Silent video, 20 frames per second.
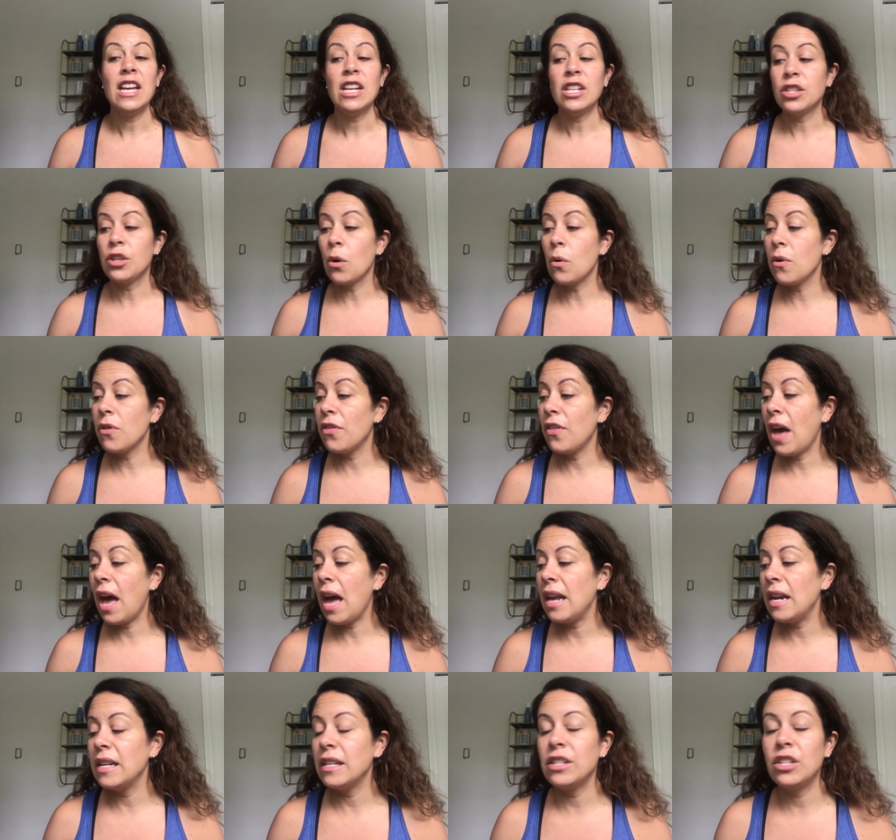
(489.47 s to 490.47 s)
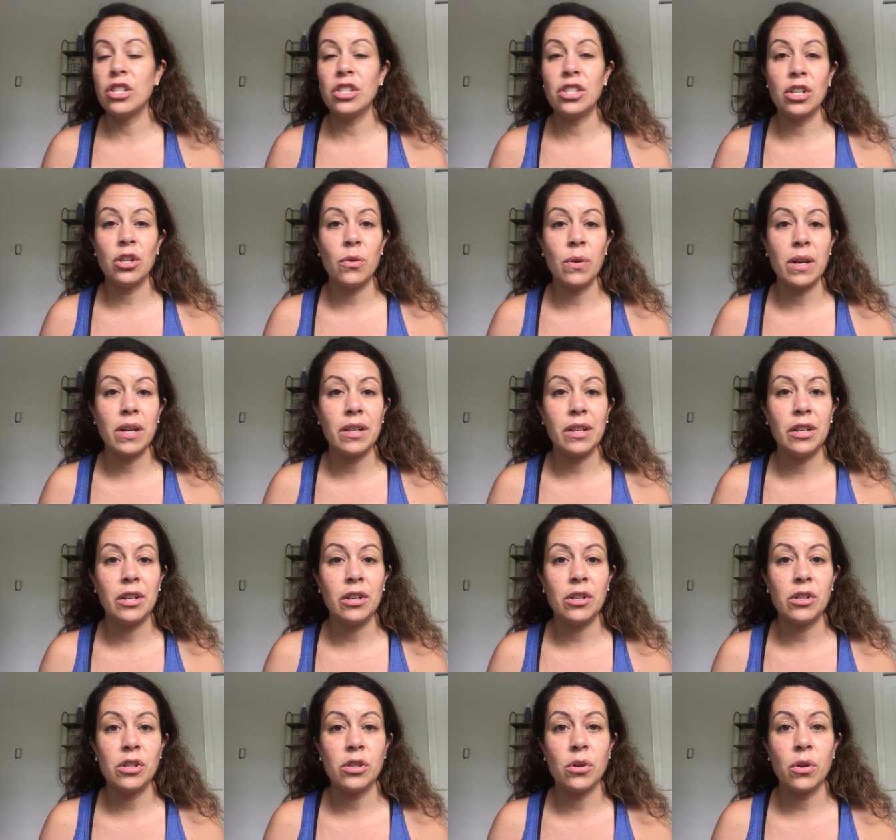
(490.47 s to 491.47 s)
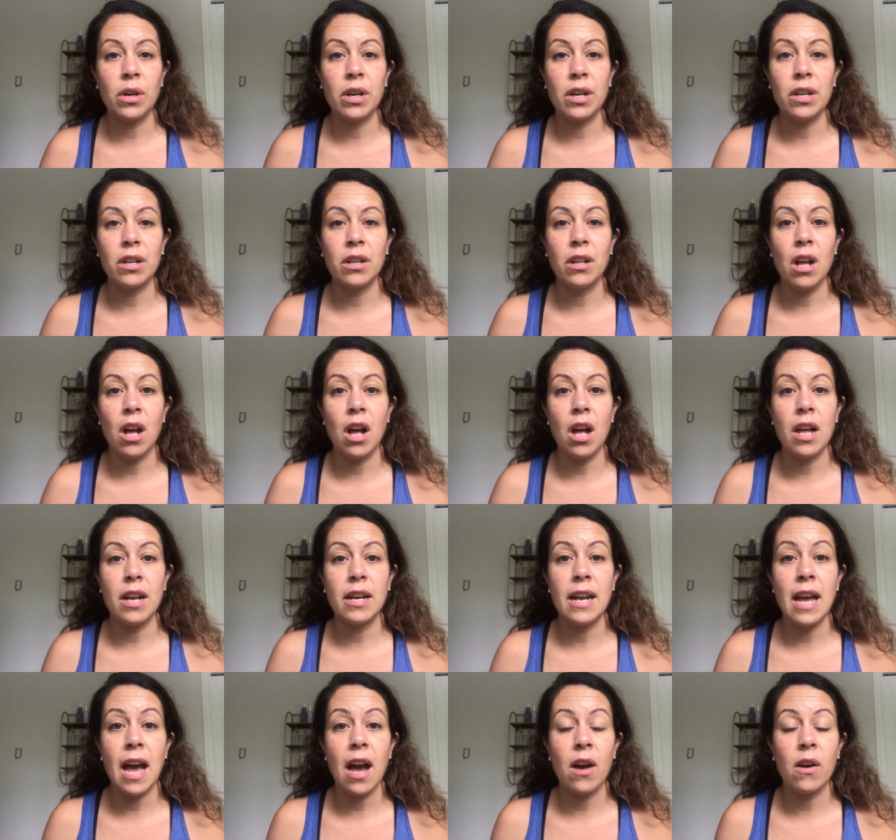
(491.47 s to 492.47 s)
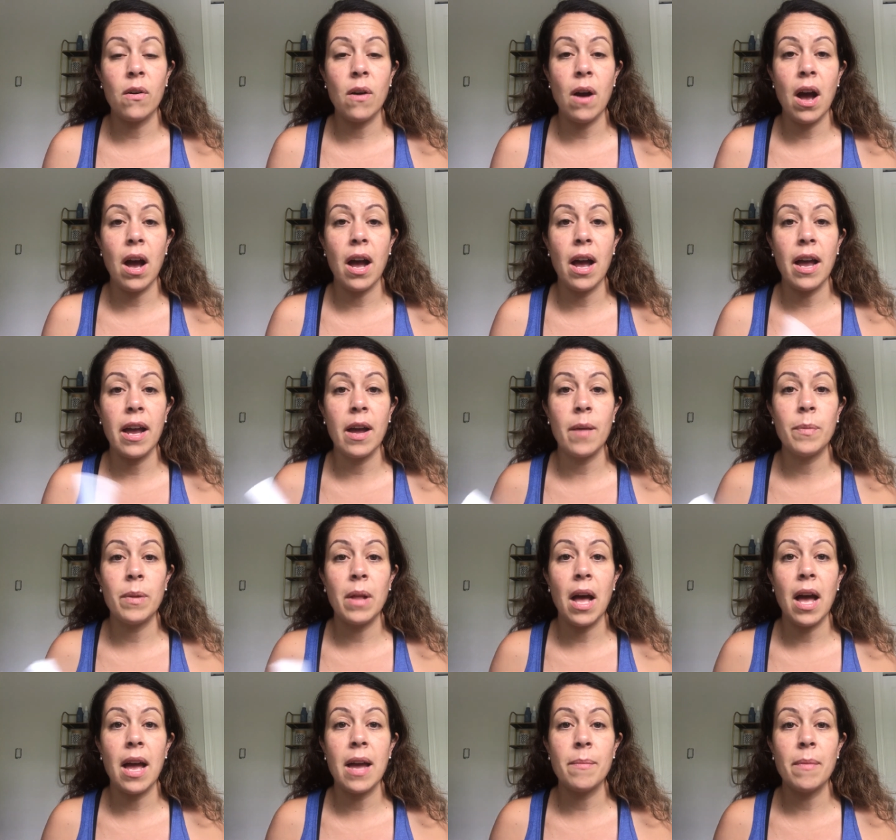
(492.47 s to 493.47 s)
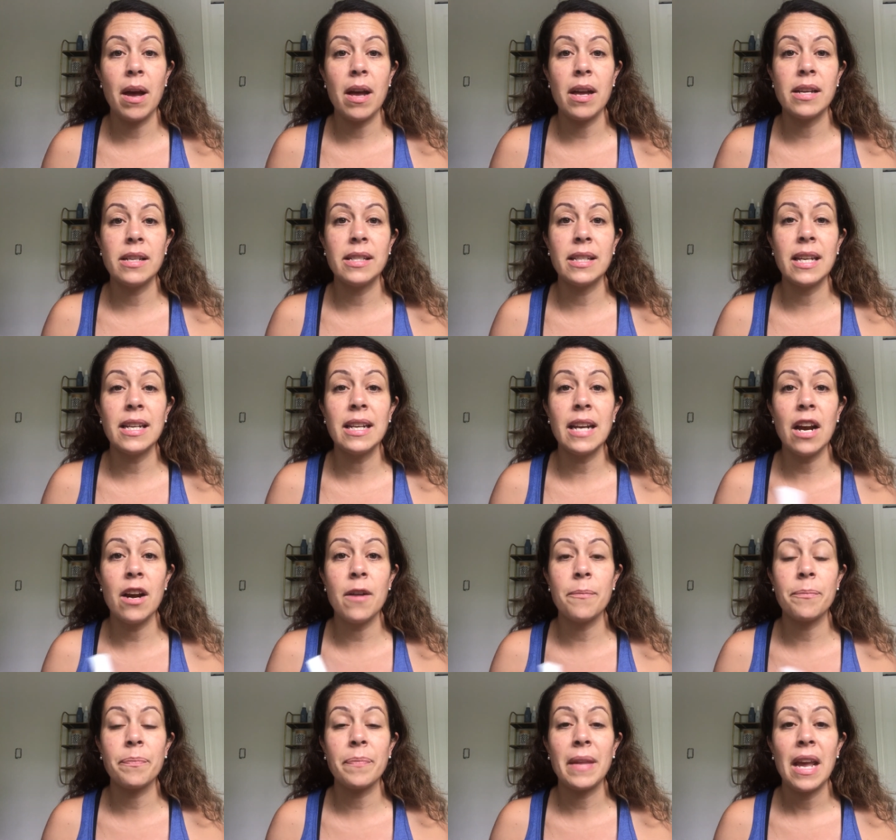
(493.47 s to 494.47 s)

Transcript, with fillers: So that is just a quick little tutorial on how I apply my skincare.